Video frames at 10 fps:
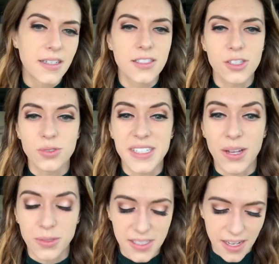So
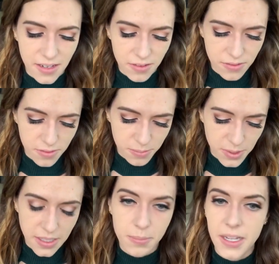downside of
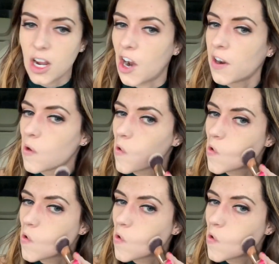being in my car.